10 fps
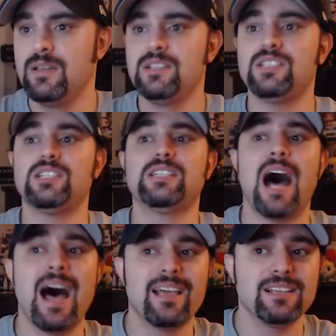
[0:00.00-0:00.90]

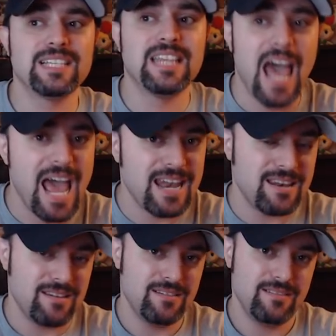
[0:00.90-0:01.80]
Styles
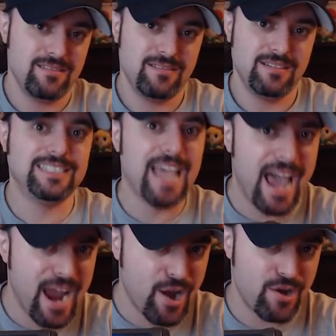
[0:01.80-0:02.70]
then
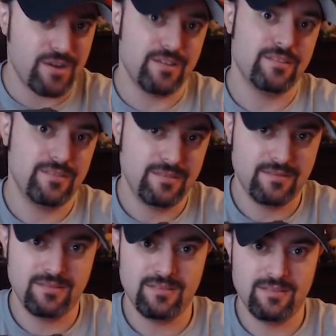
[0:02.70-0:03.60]
dared
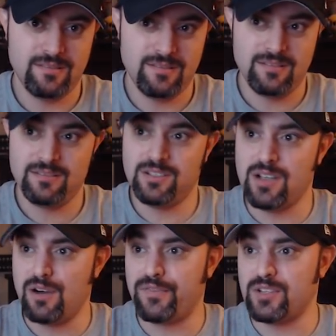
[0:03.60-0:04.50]
to
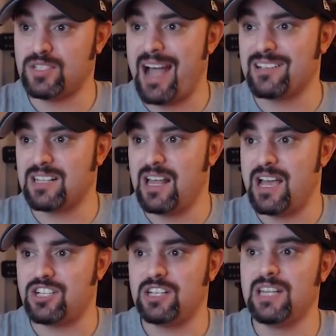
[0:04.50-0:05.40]
go for a Styles
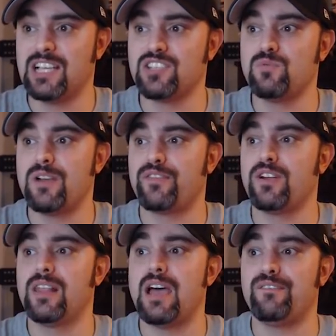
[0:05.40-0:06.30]
clash. Lesnar went for
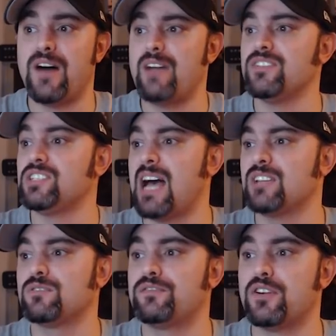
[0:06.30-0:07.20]
another F5 and
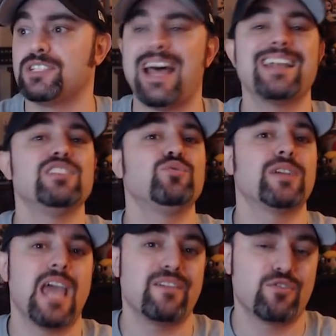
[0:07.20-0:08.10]
Styles reversed that into a
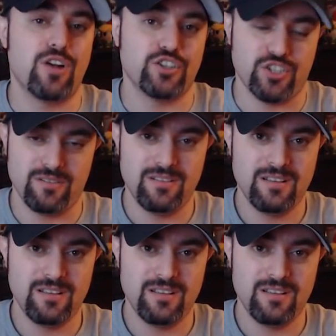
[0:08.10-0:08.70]
calf crusher.